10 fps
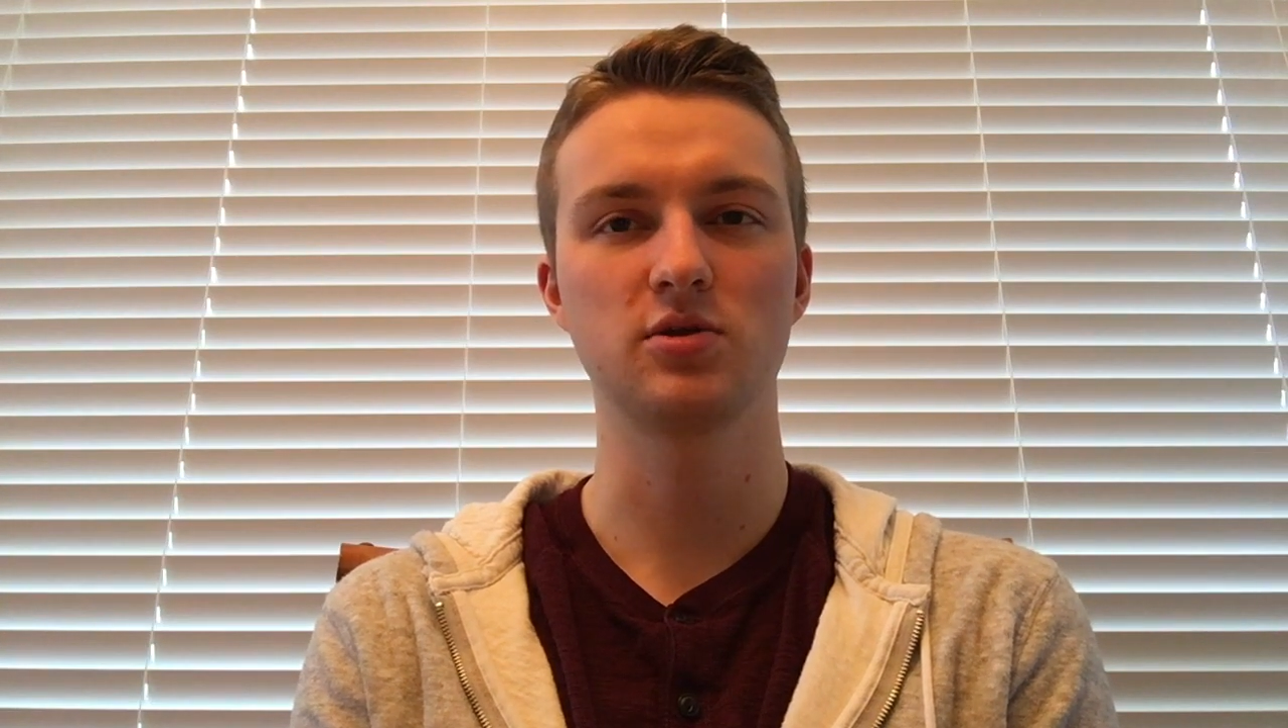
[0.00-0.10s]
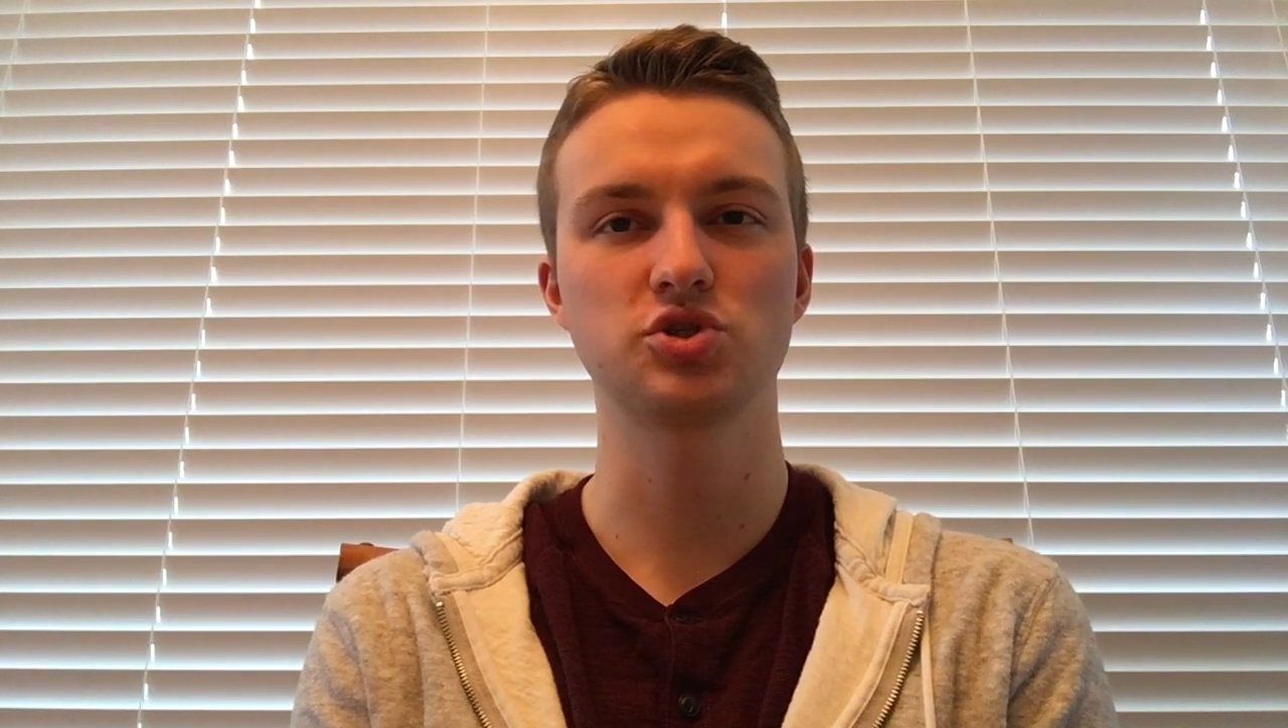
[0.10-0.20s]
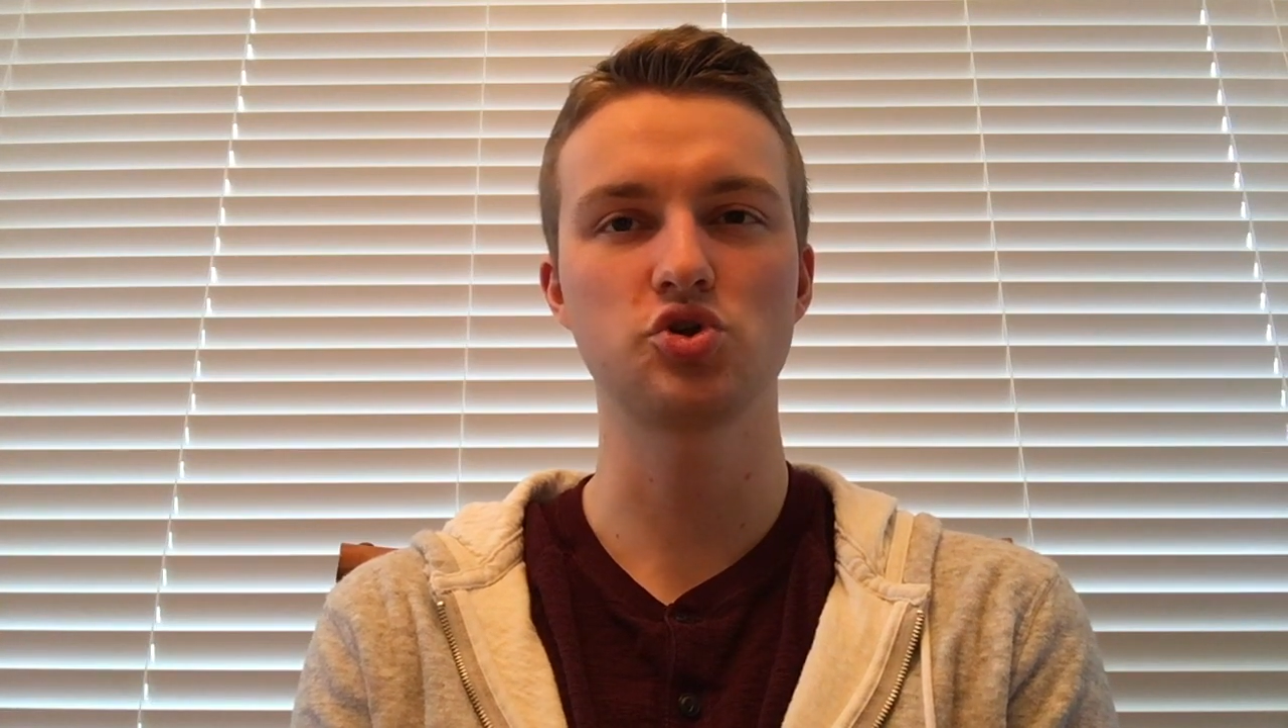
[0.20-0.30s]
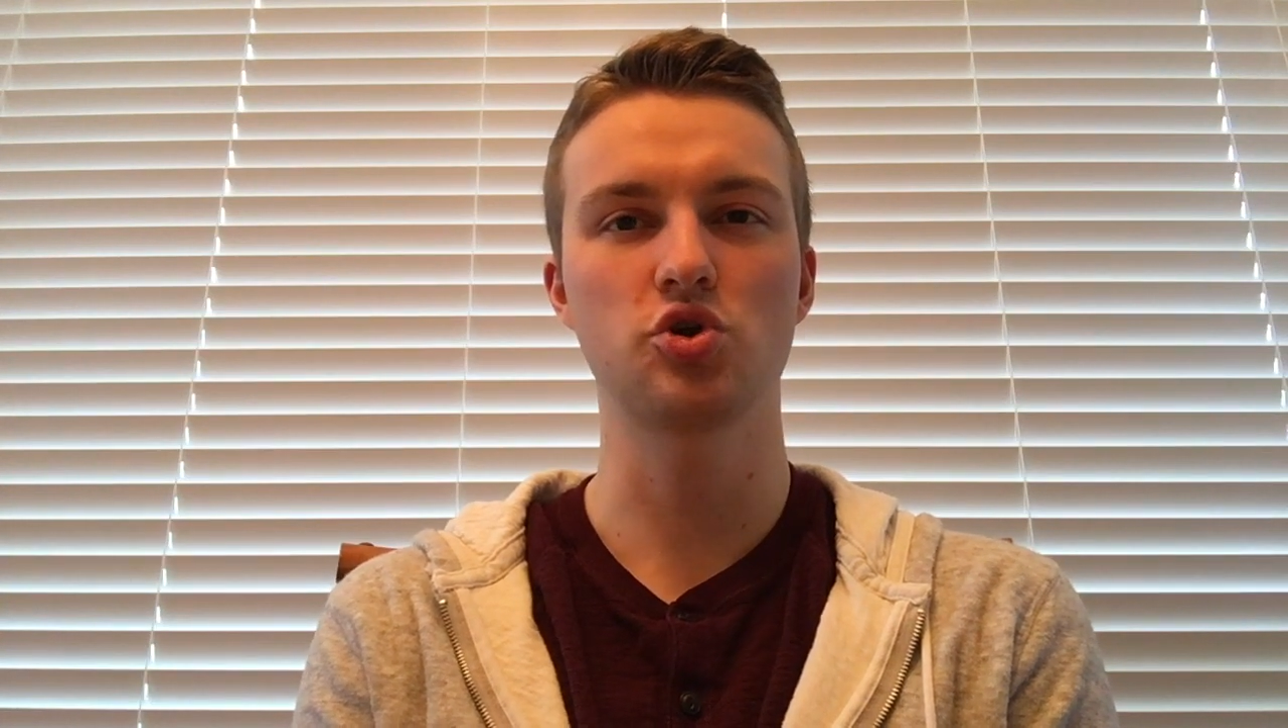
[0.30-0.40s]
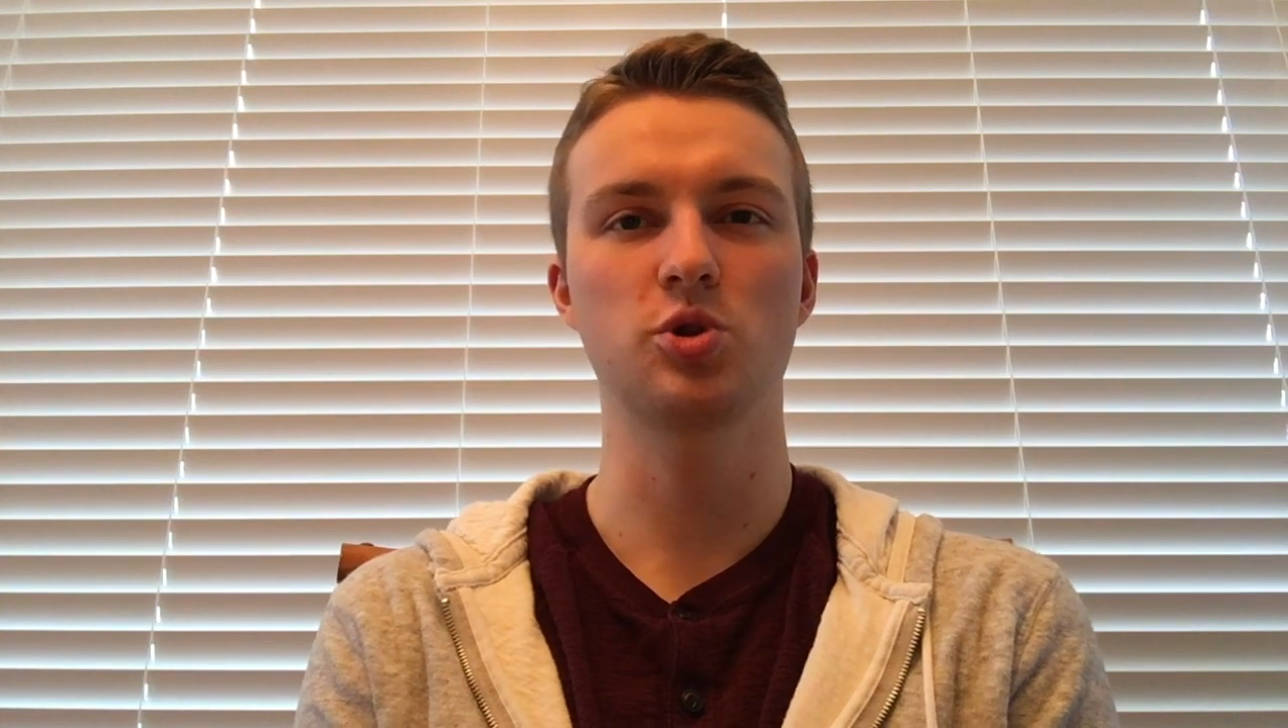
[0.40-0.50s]

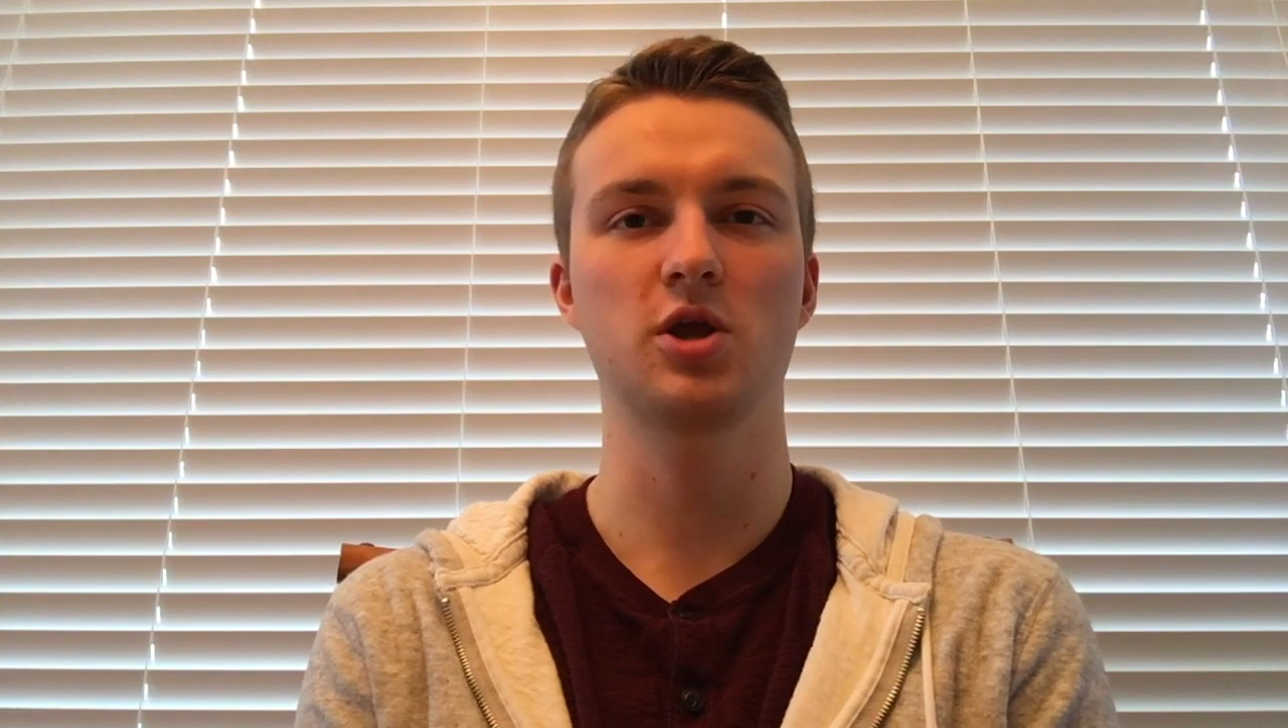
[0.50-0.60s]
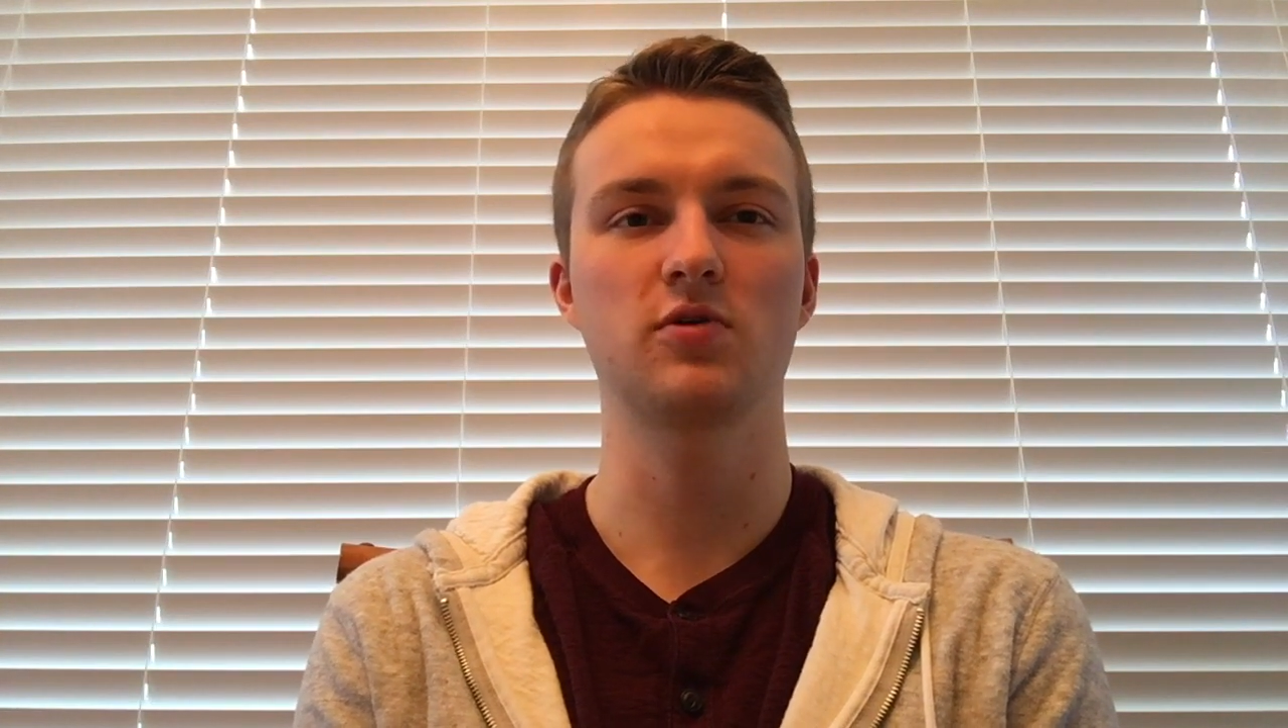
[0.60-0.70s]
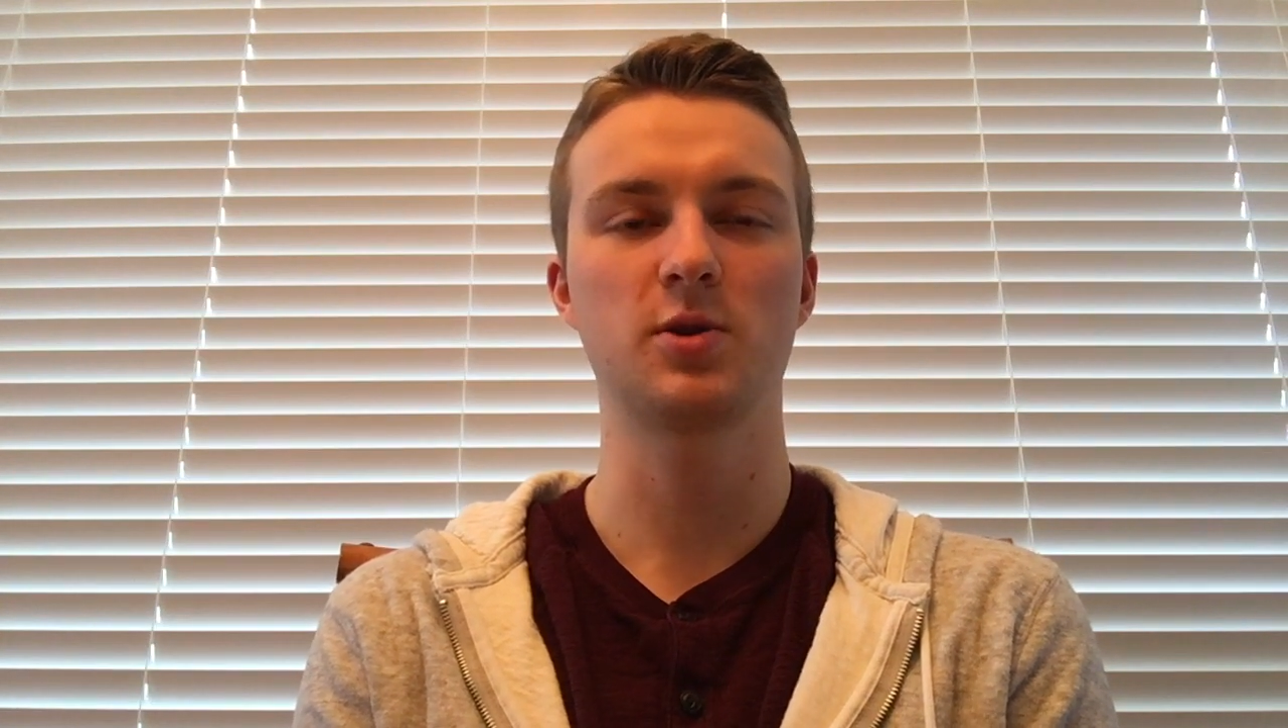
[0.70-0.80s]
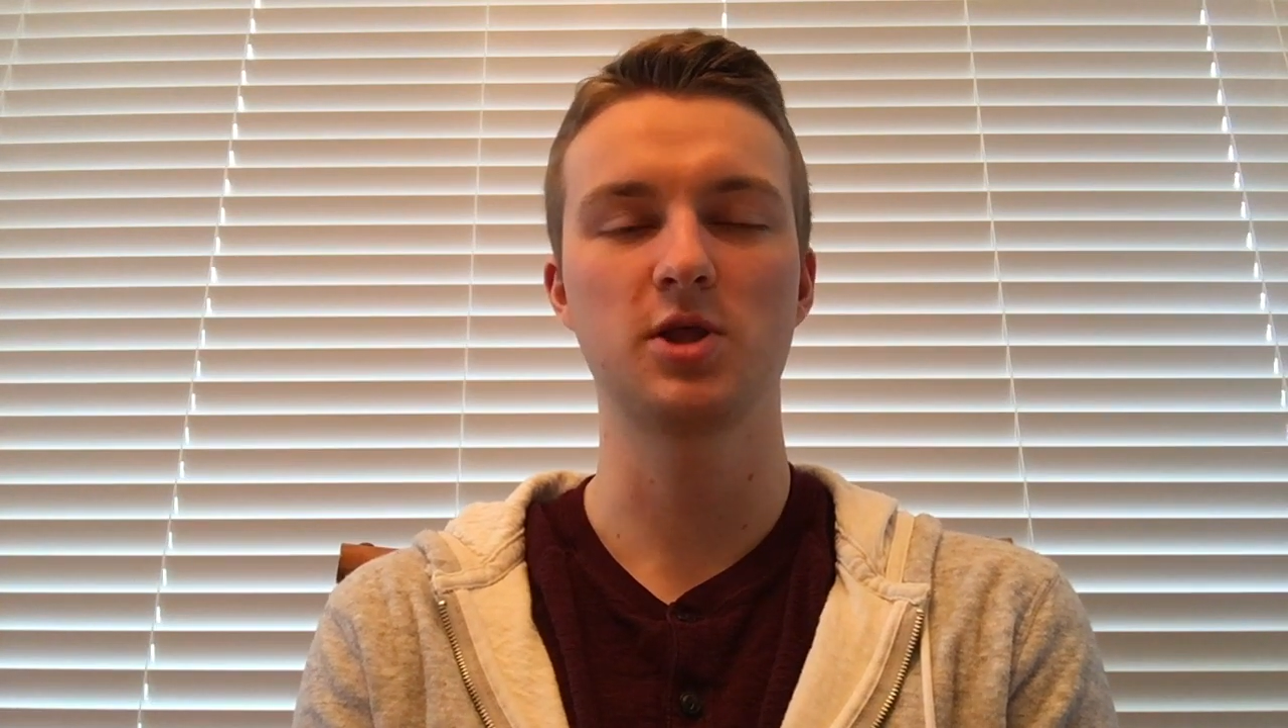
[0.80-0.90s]
circling around